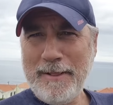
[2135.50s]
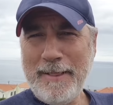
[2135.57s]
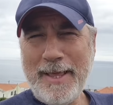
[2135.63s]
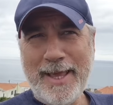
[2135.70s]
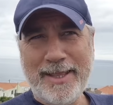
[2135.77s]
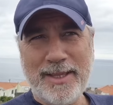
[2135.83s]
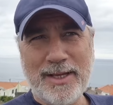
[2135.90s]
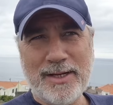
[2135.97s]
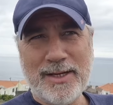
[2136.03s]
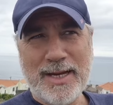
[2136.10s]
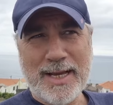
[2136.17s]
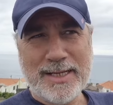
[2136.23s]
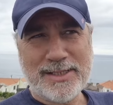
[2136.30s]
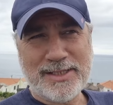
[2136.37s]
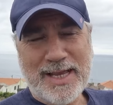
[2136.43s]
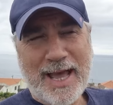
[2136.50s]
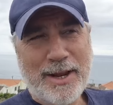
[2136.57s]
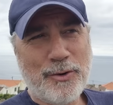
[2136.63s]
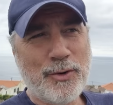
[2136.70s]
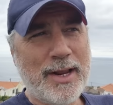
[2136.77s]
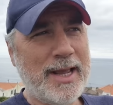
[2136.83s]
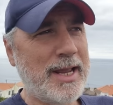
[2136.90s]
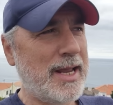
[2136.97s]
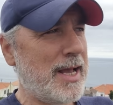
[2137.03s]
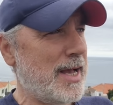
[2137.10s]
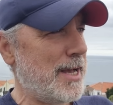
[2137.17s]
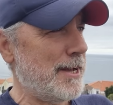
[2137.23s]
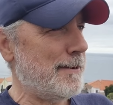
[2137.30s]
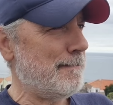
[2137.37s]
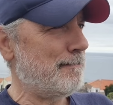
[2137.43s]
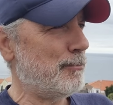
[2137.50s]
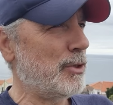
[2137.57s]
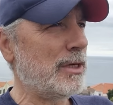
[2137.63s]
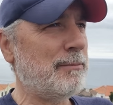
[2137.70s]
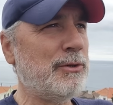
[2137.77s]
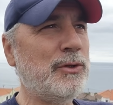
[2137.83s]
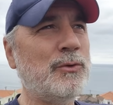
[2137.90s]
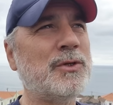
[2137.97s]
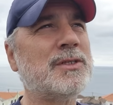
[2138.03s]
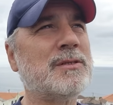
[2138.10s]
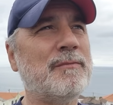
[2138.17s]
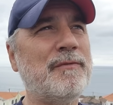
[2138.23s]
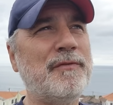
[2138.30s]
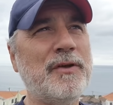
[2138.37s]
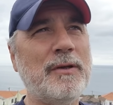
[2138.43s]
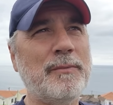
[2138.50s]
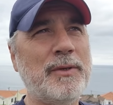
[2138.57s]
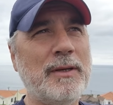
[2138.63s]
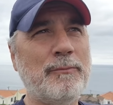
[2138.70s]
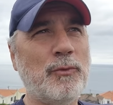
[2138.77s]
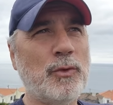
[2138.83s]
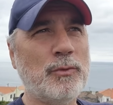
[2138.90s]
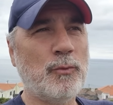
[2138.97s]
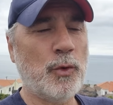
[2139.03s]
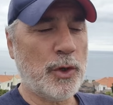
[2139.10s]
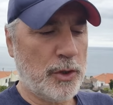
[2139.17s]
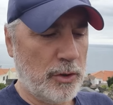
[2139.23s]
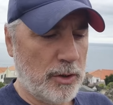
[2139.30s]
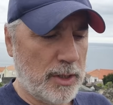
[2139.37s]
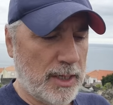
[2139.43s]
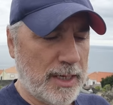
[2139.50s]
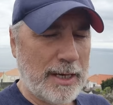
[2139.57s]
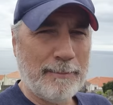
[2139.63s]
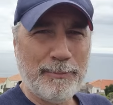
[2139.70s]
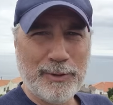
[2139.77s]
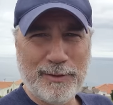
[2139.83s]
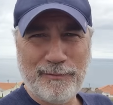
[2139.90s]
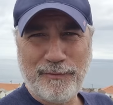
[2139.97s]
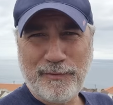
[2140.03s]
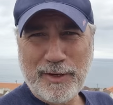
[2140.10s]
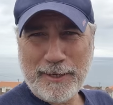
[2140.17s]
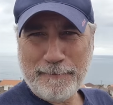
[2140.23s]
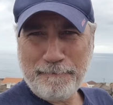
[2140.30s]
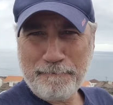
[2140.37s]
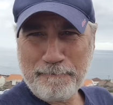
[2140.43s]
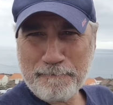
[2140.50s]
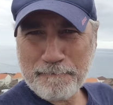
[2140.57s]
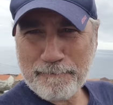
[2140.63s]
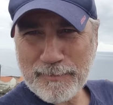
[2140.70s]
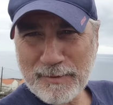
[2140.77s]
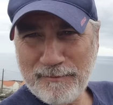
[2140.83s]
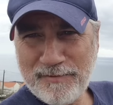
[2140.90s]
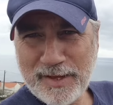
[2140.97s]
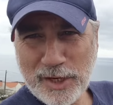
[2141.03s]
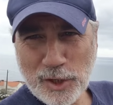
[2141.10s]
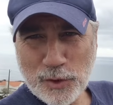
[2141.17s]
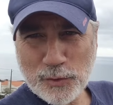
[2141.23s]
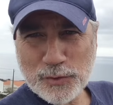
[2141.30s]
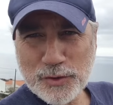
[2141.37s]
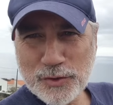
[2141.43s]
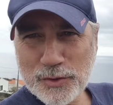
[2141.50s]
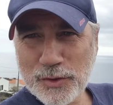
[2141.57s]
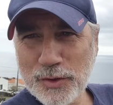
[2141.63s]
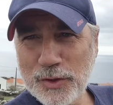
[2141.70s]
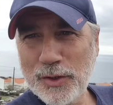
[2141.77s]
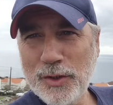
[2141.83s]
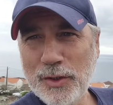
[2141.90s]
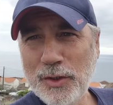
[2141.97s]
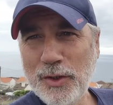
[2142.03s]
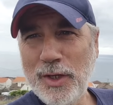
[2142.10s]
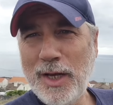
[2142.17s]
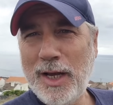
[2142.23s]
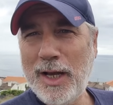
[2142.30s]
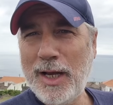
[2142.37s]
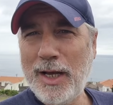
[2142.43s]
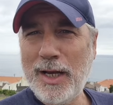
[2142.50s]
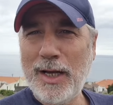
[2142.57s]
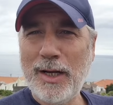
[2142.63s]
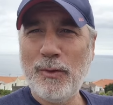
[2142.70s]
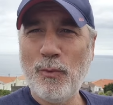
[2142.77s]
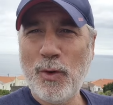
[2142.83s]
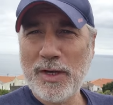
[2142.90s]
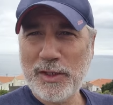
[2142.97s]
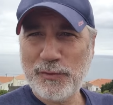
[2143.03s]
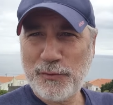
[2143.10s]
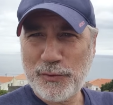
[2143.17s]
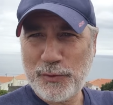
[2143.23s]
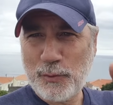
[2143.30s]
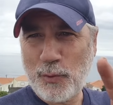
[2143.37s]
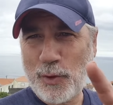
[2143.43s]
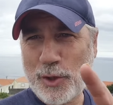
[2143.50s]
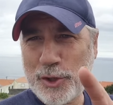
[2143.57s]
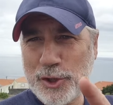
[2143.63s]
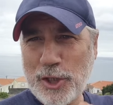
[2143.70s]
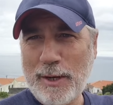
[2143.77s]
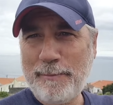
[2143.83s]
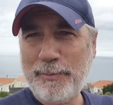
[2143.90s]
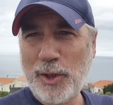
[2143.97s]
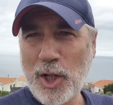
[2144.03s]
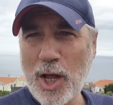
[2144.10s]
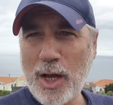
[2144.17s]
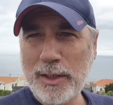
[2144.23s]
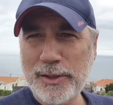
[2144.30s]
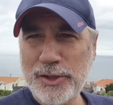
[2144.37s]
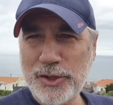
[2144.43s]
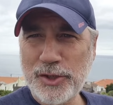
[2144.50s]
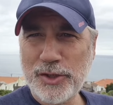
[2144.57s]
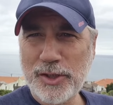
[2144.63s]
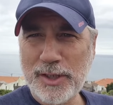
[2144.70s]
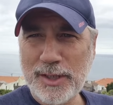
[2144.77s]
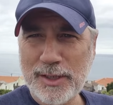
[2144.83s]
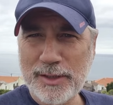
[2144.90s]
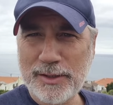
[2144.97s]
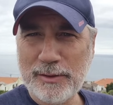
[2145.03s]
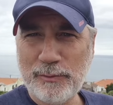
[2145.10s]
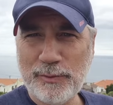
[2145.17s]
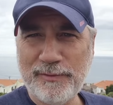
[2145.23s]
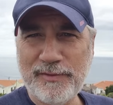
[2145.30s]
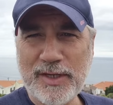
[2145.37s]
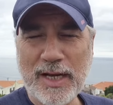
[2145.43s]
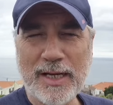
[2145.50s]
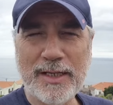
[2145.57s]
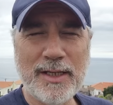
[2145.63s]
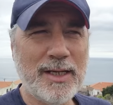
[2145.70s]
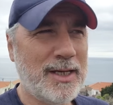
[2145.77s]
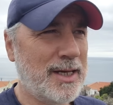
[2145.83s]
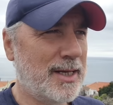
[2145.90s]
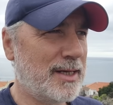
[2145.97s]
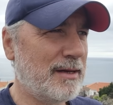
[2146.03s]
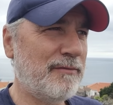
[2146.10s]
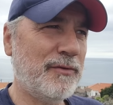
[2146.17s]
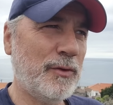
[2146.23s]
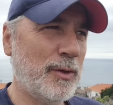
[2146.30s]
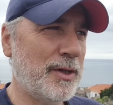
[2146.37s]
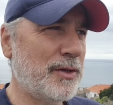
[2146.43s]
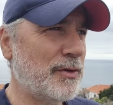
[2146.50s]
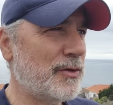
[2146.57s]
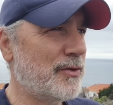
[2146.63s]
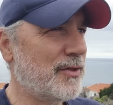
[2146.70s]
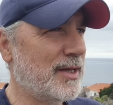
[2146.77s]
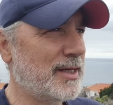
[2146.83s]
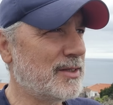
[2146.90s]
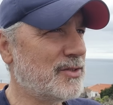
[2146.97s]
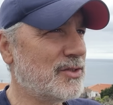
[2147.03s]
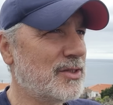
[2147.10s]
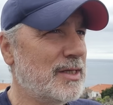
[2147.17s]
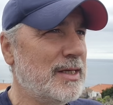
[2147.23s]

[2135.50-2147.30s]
And then uh, Saturday, um, I'm going to be doing some filming. I'm working on a couple of um, videos. Uh, one is for the workshop launch uh, that we've done and a few other things